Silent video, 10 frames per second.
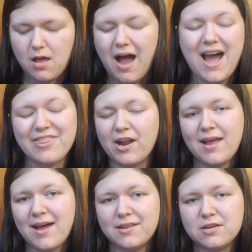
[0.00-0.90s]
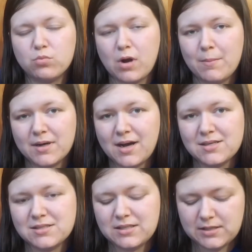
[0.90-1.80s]
I thought it had good rumba
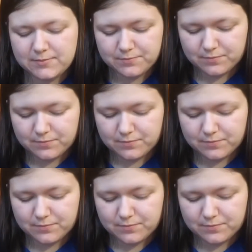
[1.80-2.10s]
content.